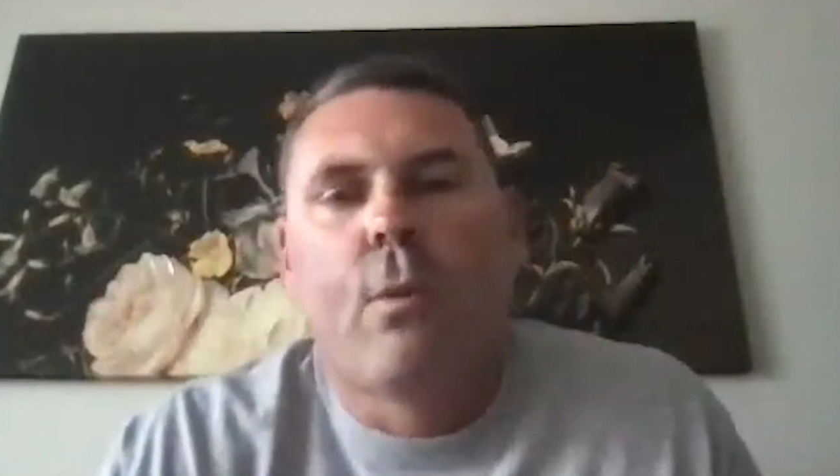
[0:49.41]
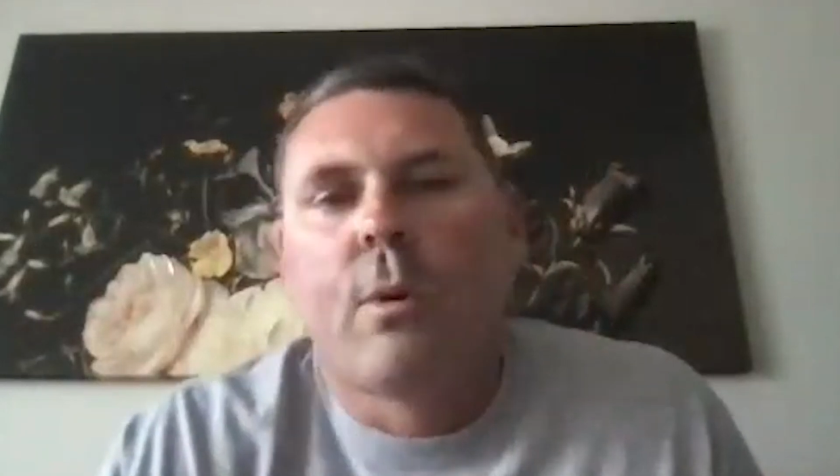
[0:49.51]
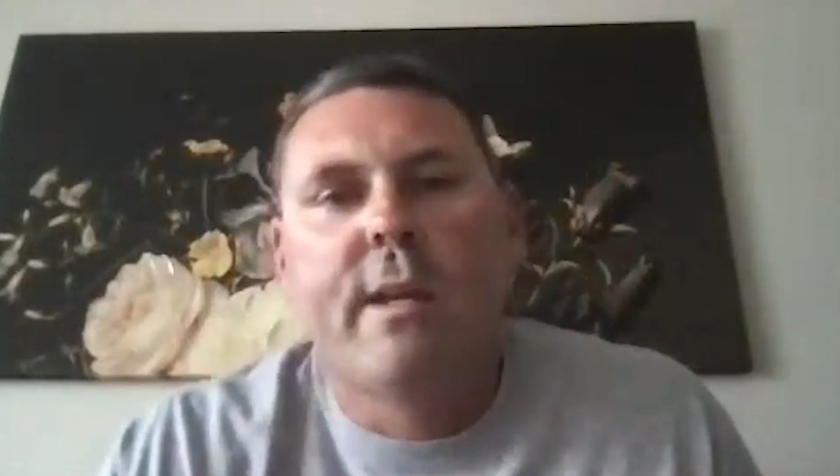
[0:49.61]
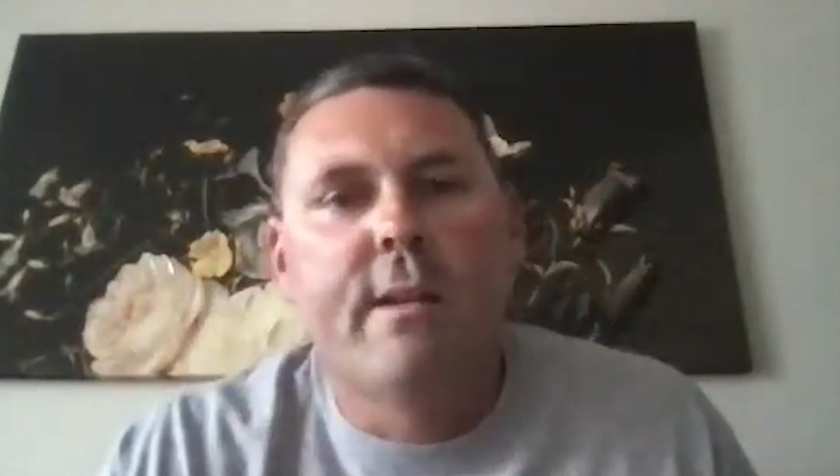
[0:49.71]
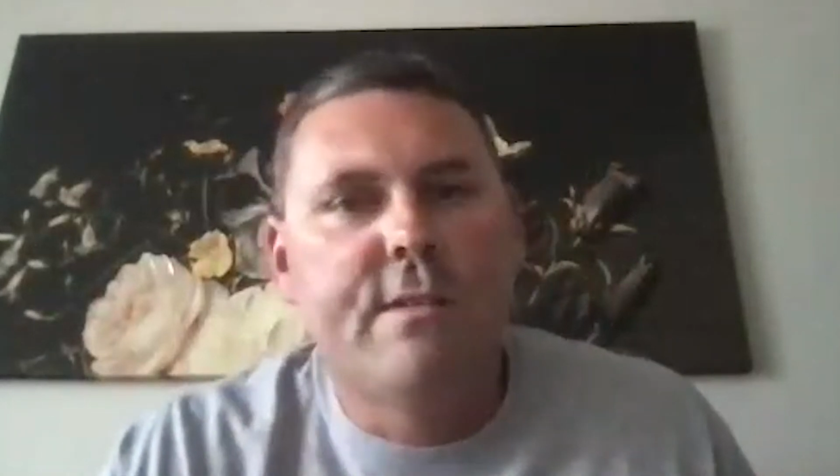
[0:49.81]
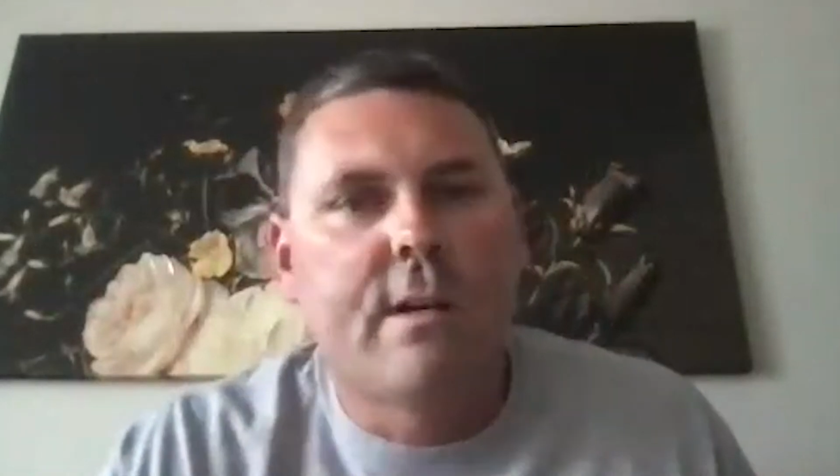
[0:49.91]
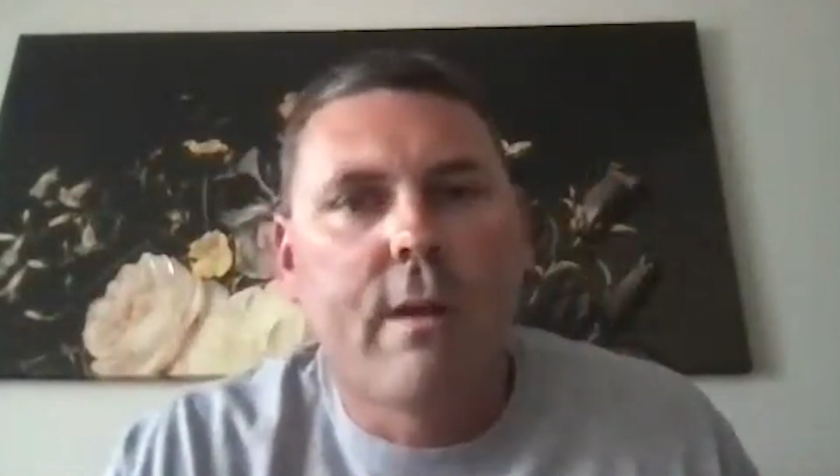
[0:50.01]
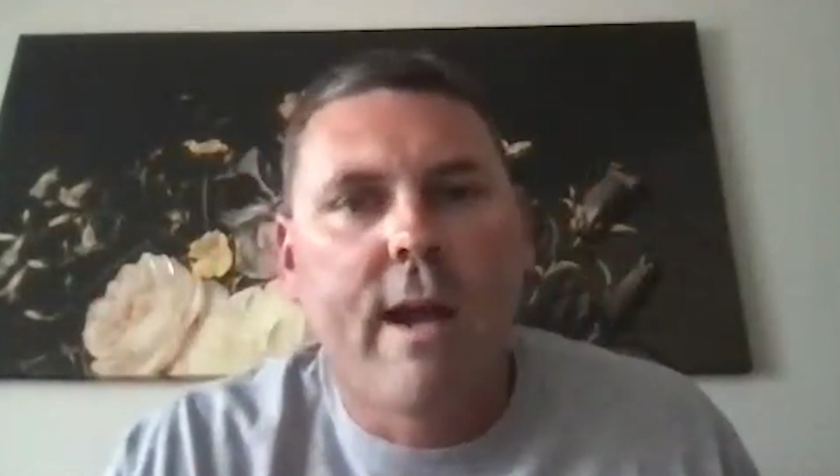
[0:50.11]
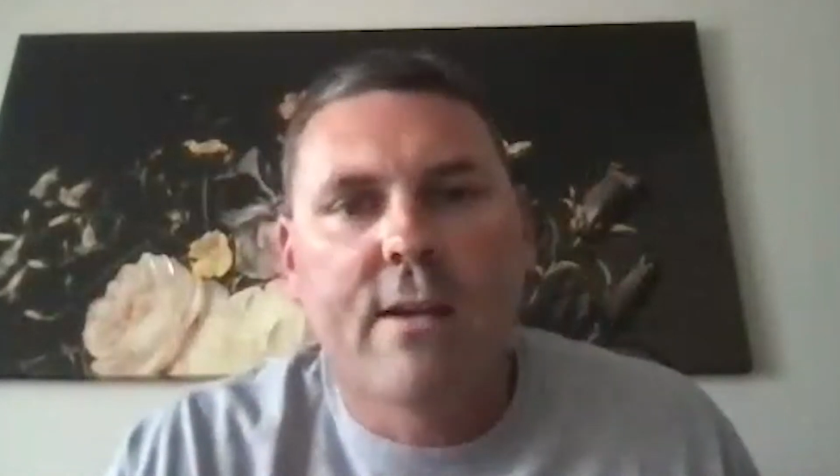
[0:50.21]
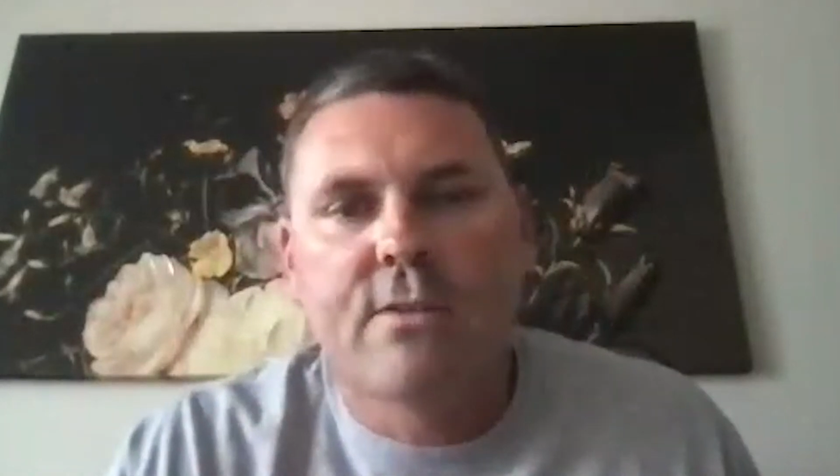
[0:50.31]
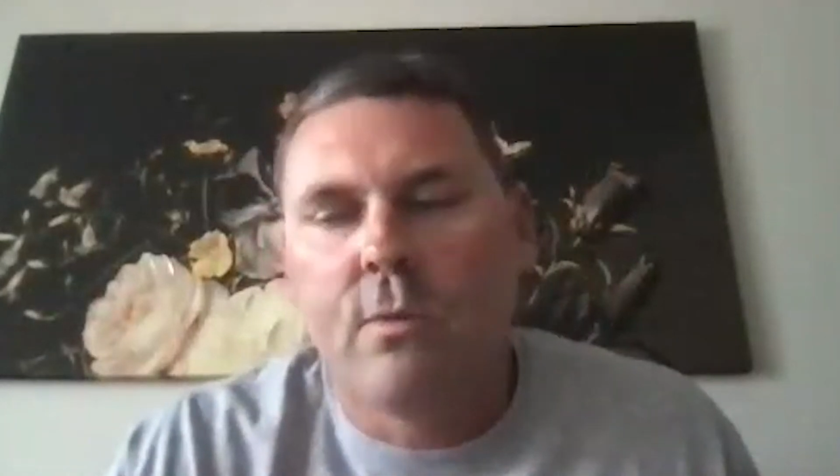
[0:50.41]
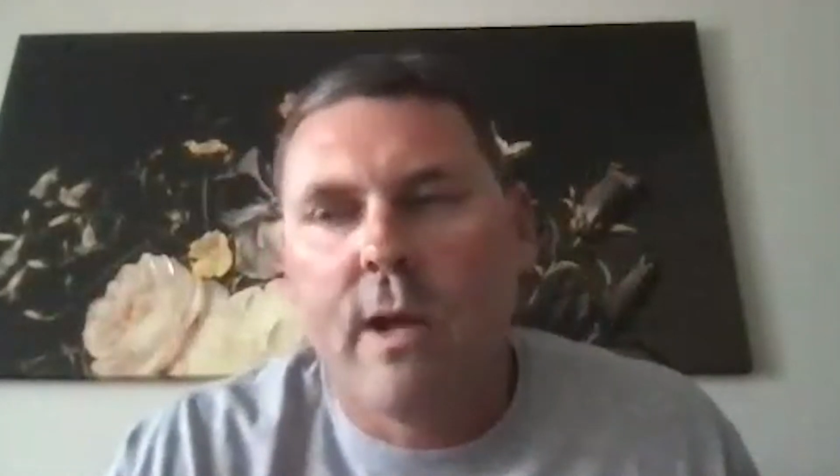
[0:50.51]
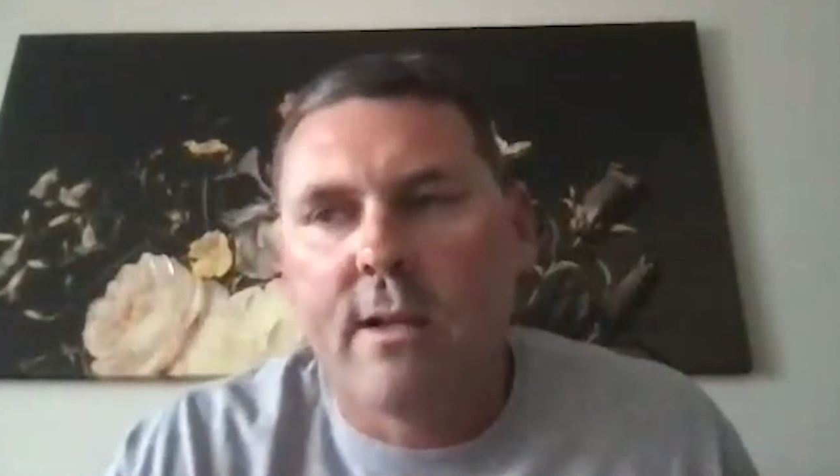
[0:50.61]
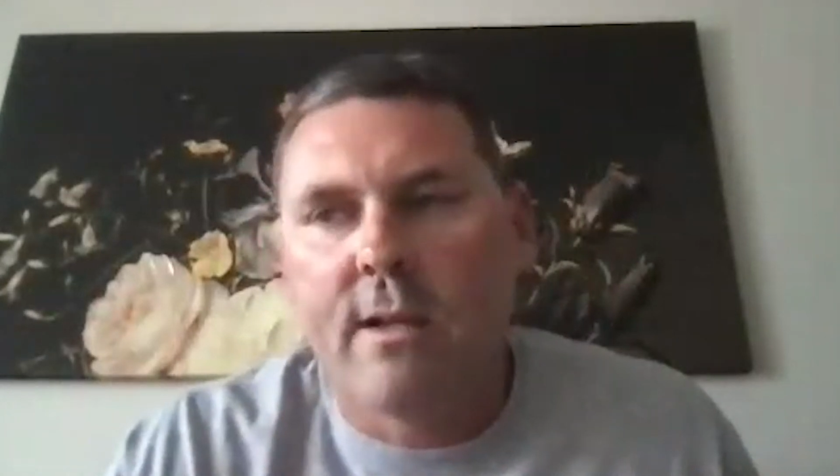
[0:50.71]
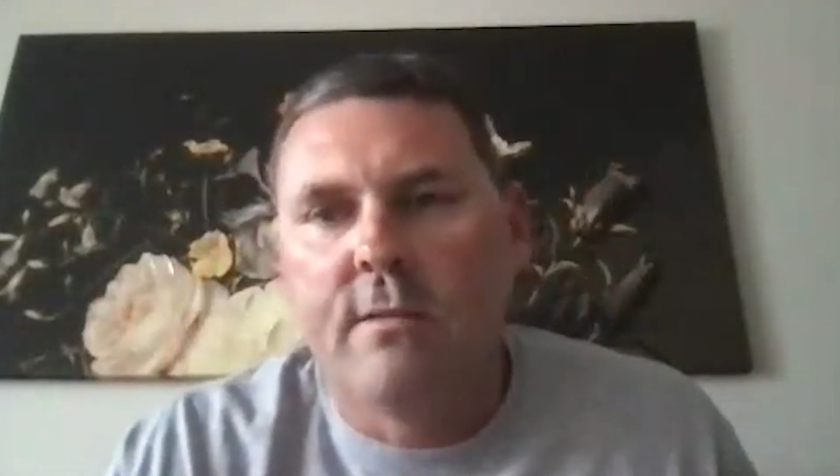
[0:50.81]
4 kids at a rack. So
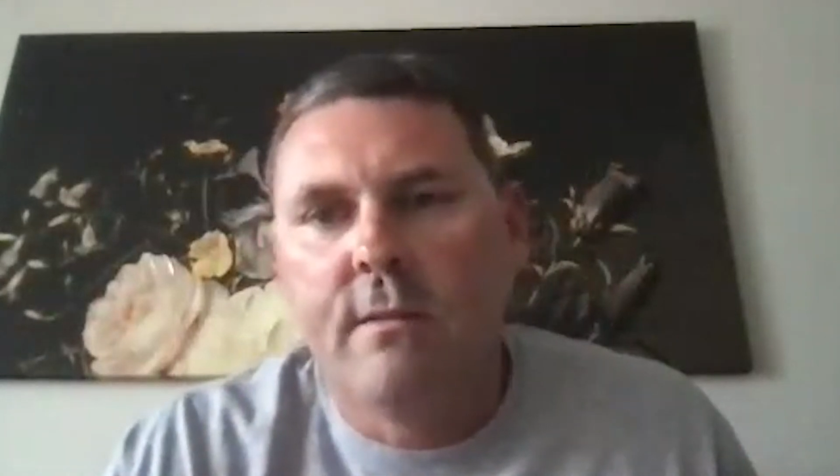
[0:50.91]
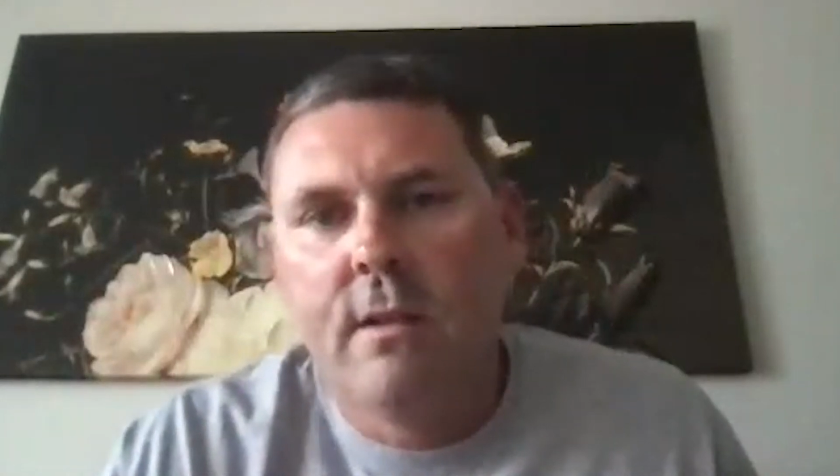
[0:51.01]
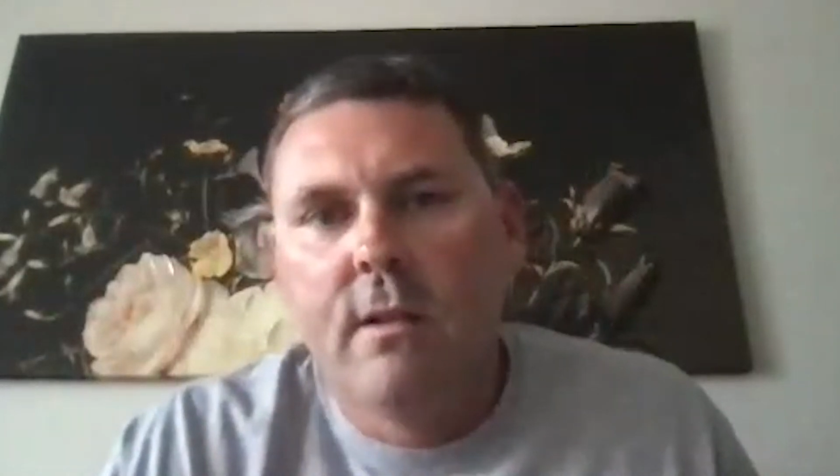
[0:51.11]
I could